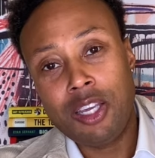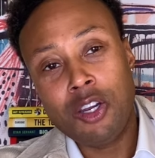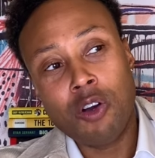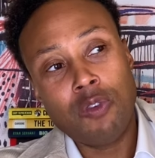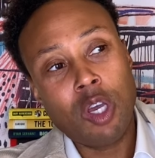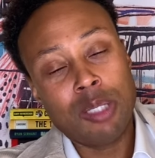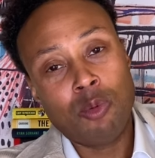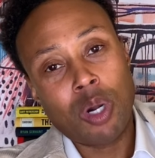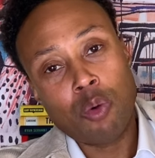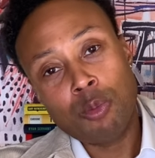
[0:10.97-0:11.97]
You know, if you guys been
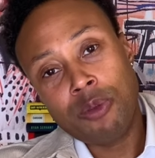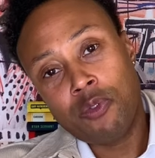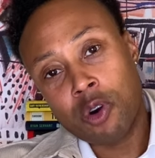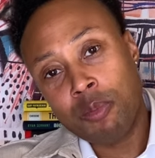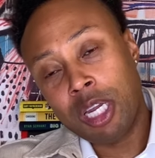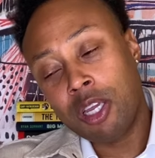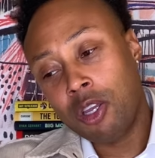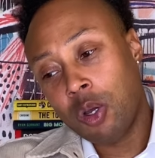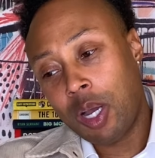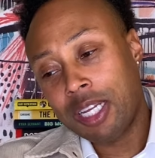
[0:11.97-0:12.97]
rocking with me for a minute, you
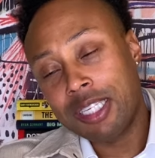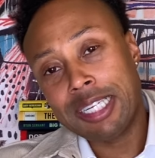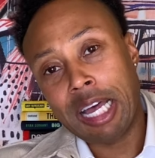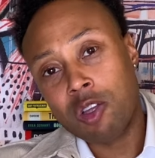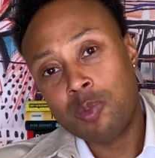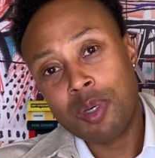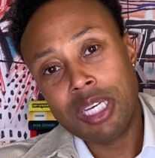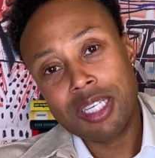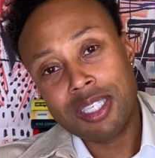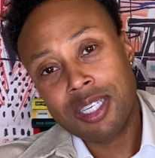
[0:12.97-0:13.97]
know I did Style
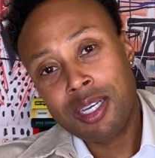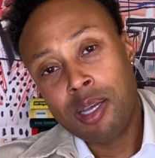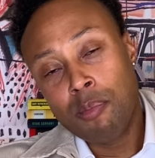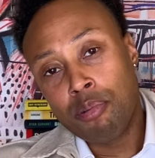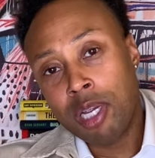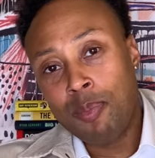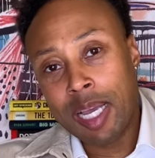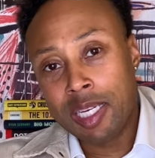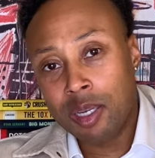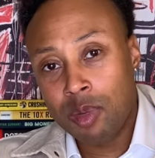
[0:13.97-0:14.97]
Speaks
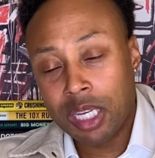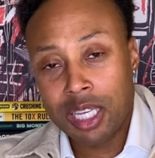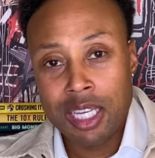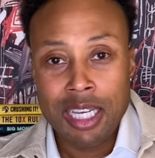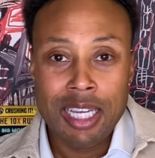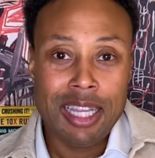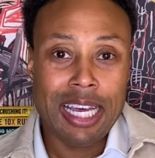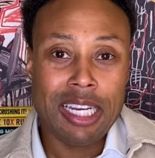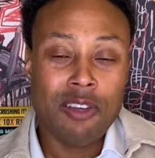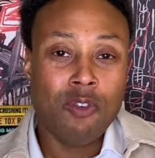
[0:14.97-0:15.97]
pre-pandemic.
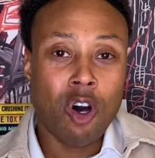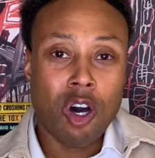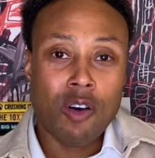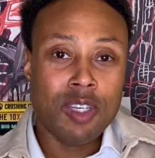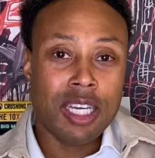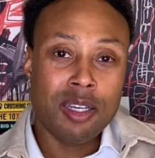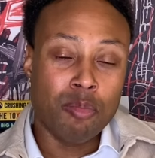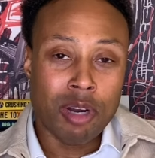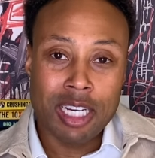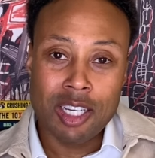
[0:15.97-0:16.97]
That evolved into
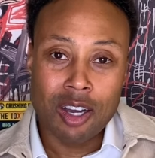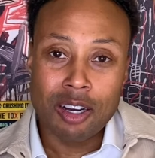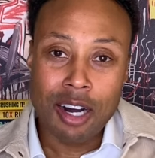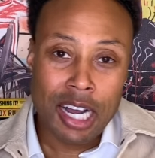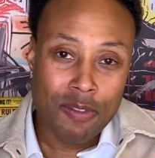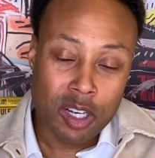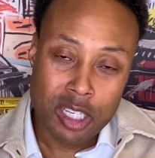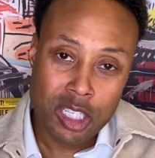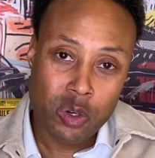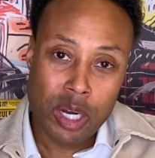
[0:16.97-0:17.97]
Brand Talk Live on
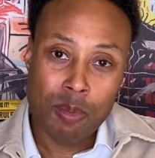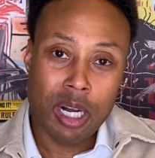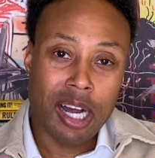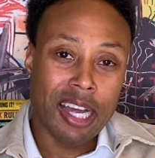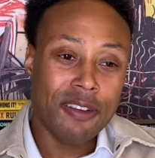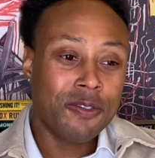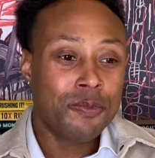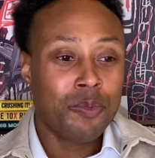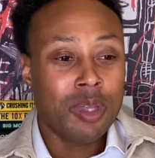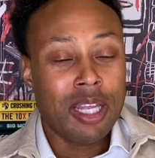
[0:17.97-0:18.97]
Instagram Live.
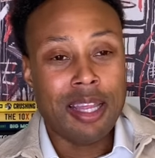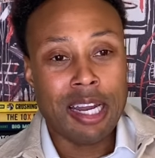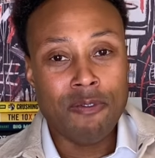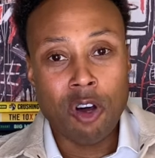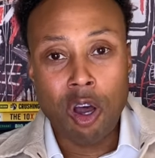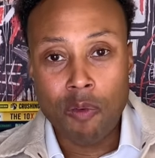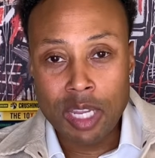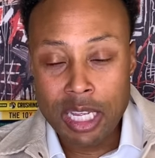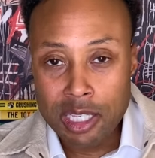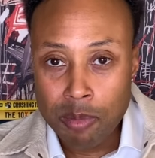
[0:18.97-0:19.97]
That evolved
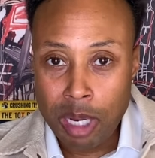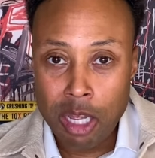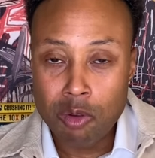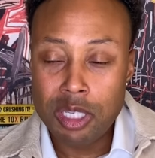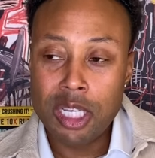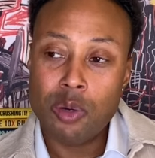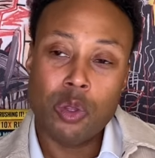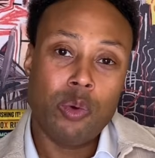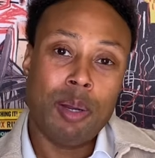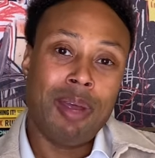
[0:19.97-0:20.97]
into my hosting gig with
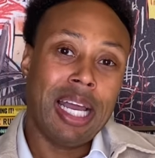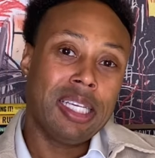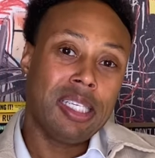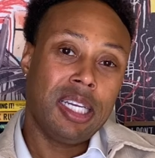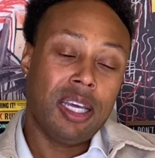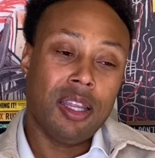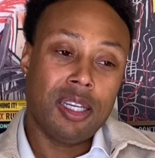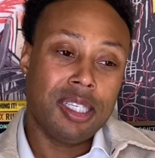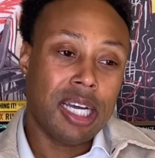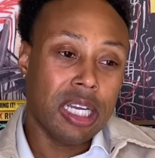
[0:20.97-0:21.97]
Gray Magazine in the
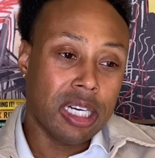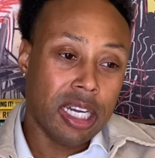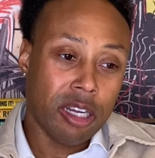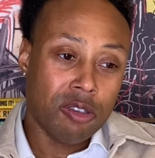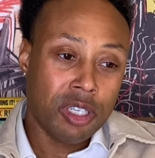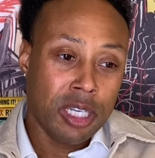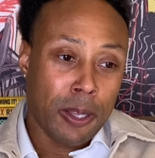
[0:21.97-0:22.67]
Design Lounge.